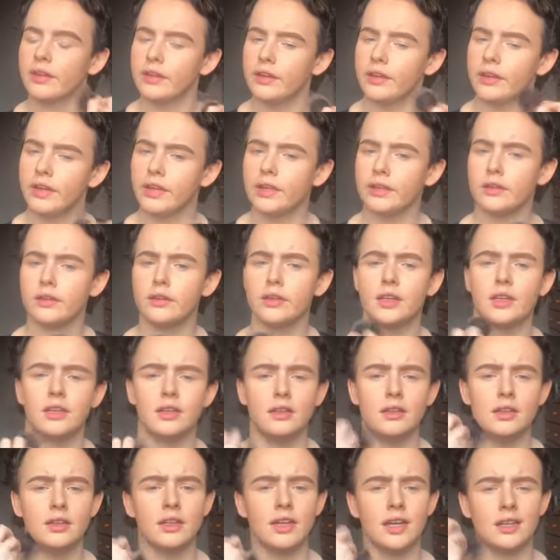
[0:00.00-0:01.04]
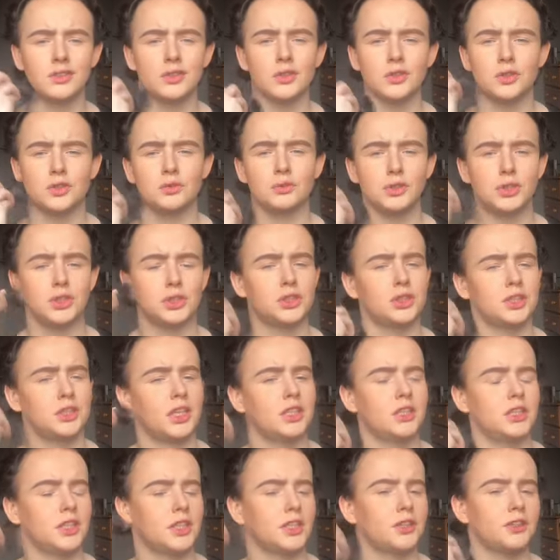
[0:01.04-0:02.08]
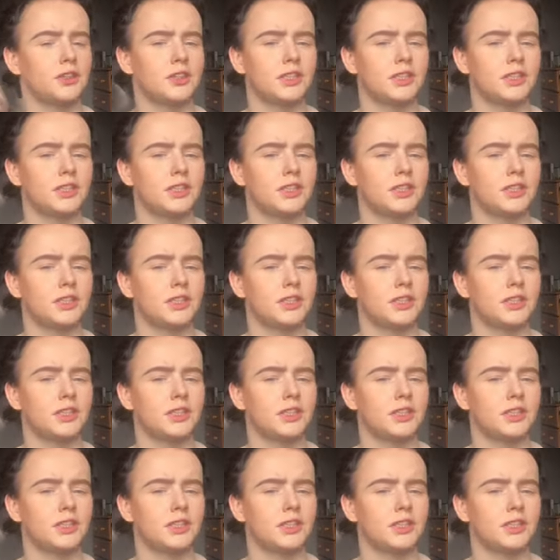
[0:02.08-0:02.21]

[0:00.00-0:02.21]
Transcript: and I don't know, it was just such a good